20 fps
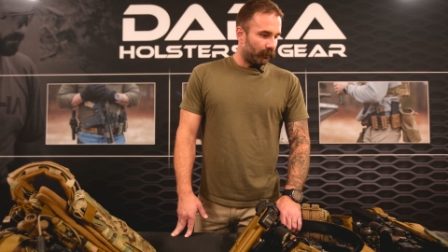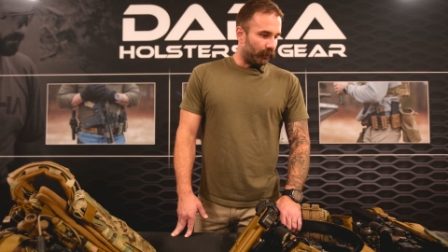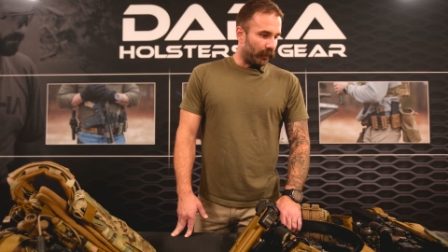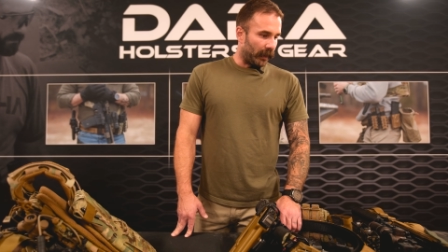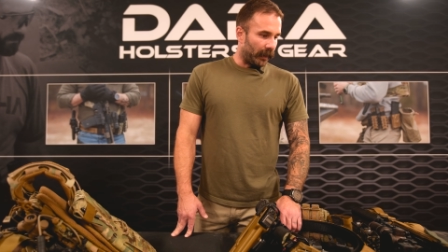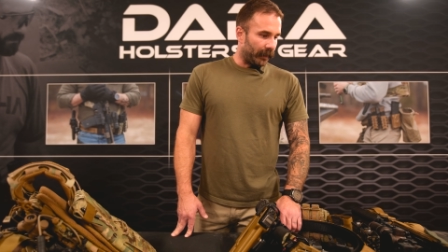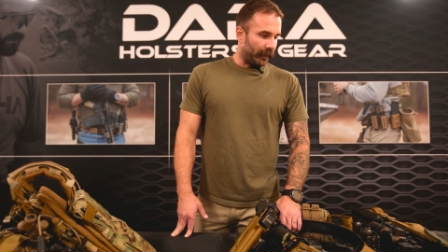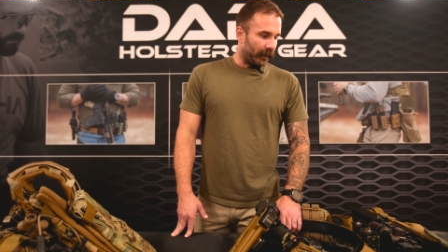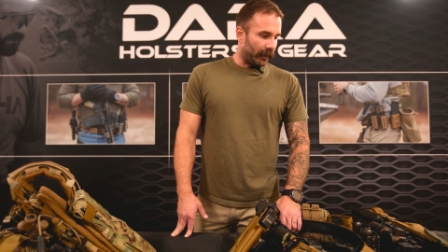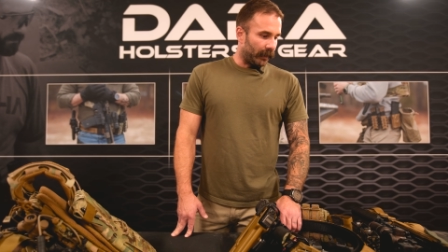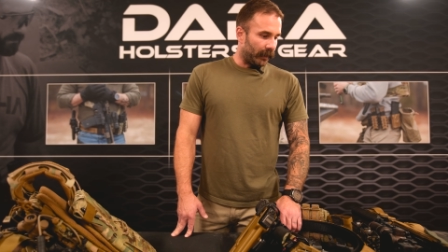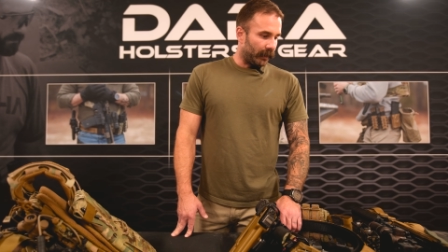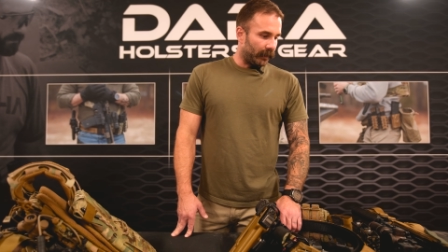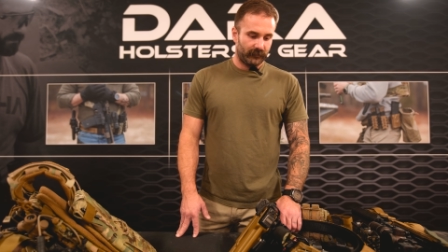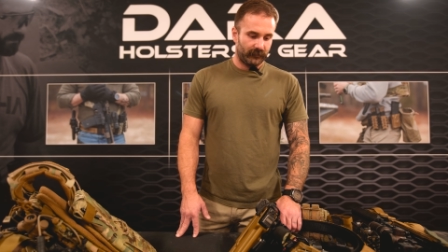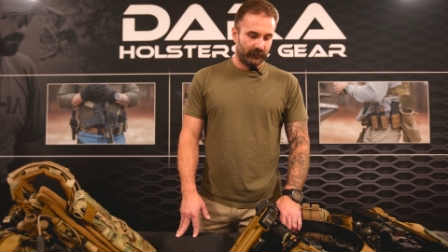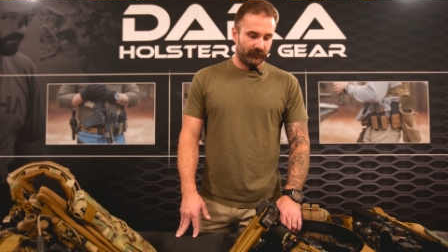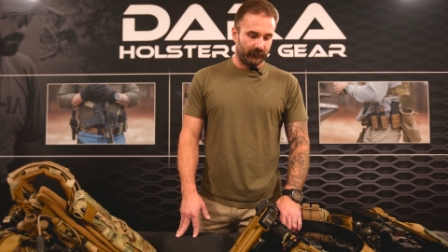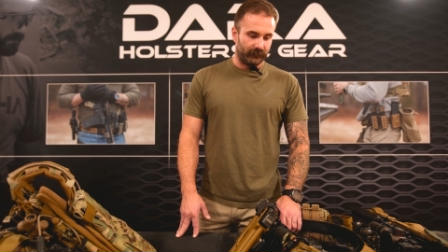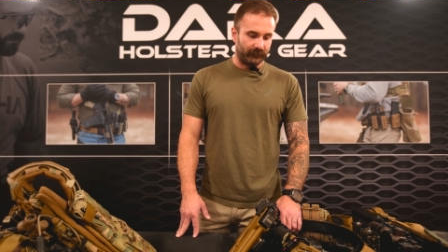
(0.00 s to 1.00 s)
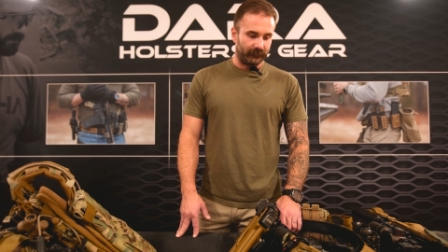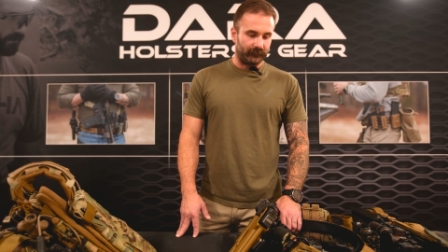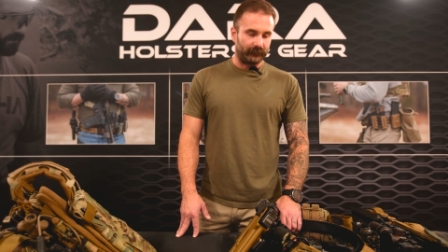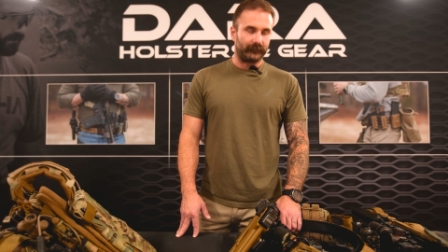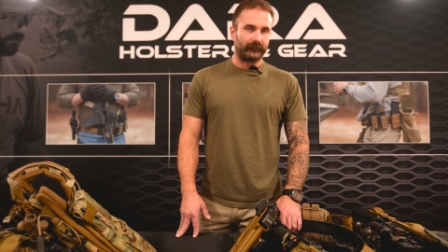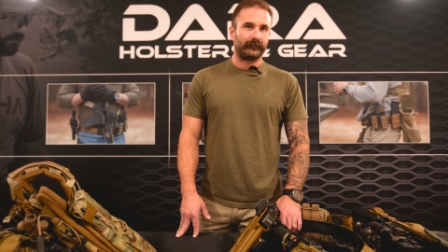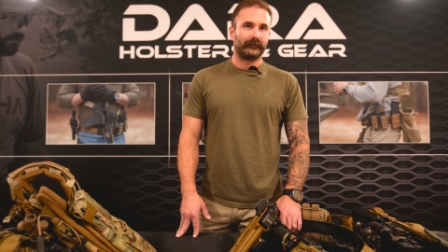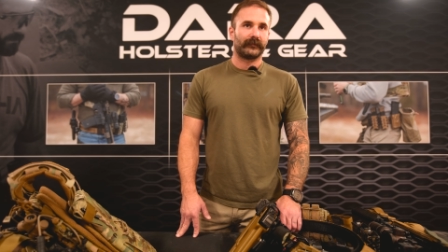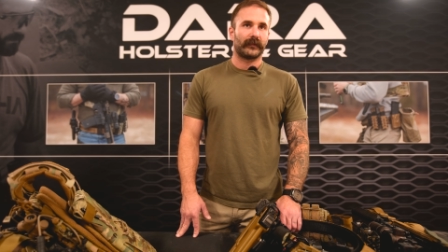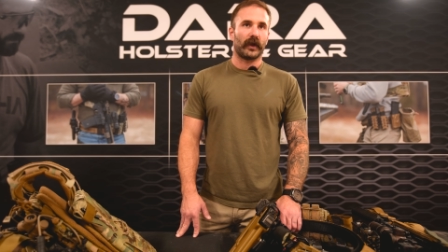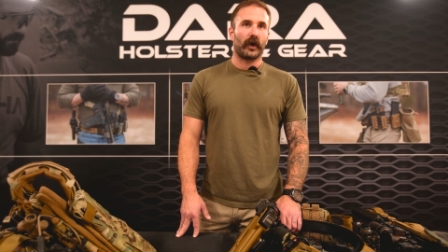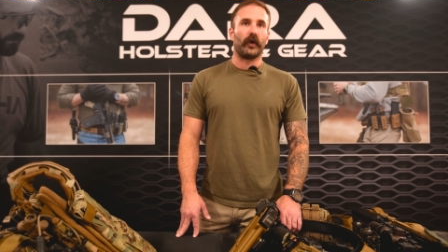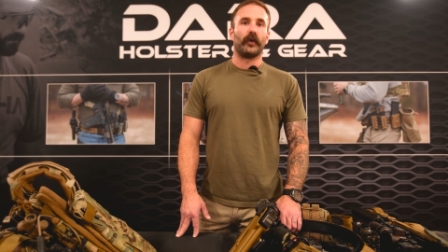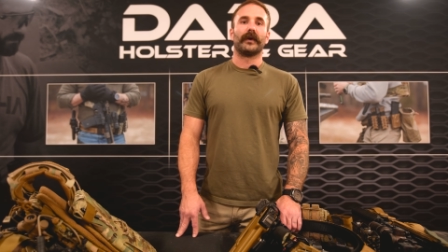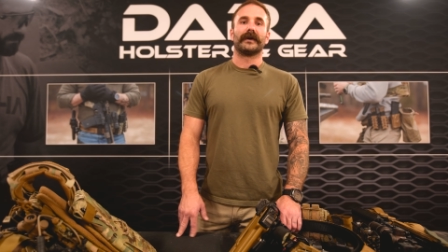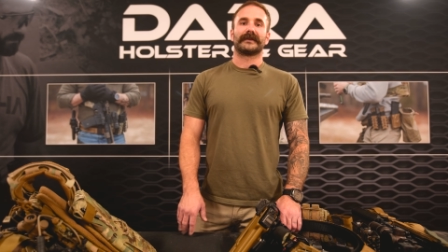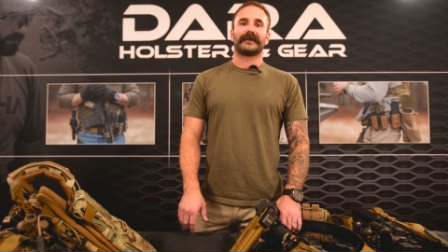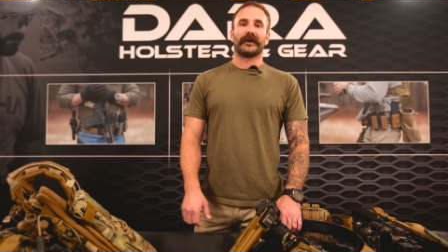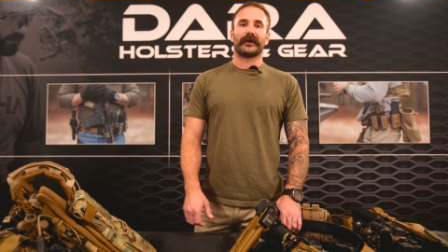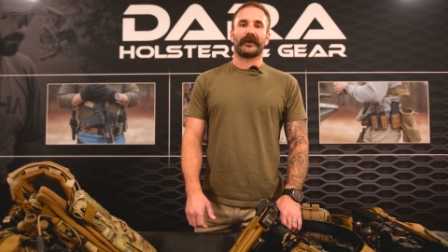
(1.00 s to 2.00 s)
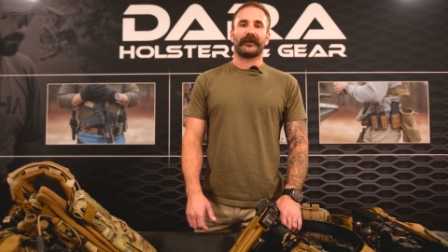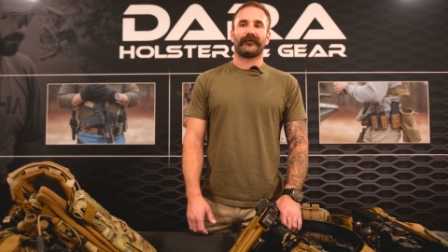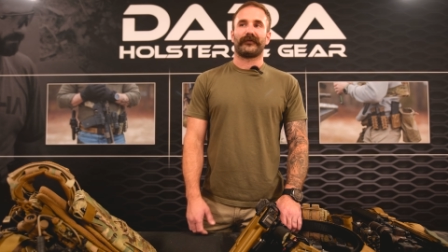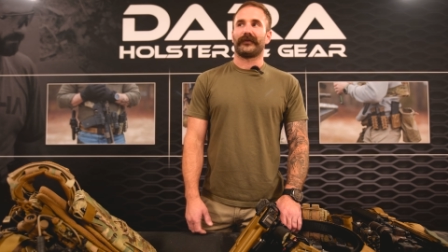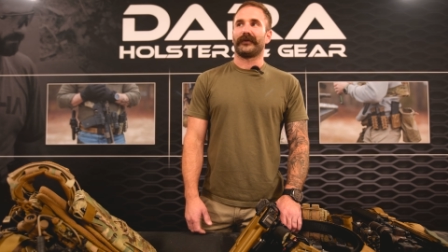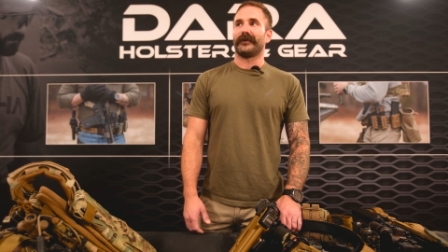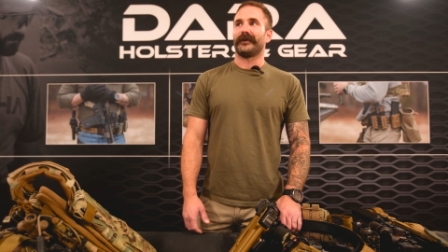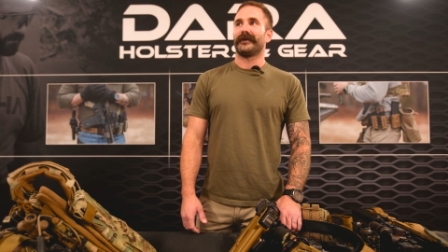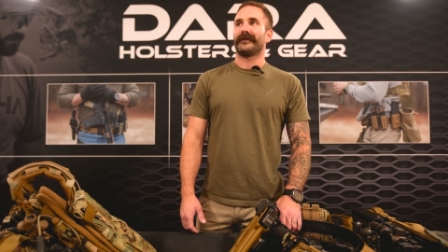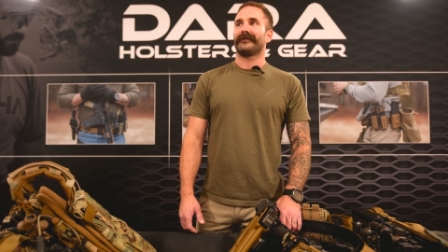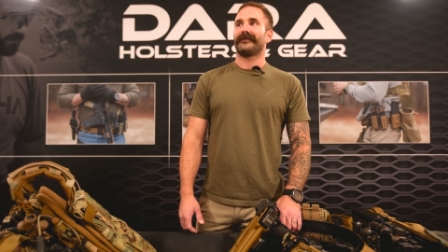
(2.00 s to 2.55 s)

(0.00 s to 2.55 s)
but always looking for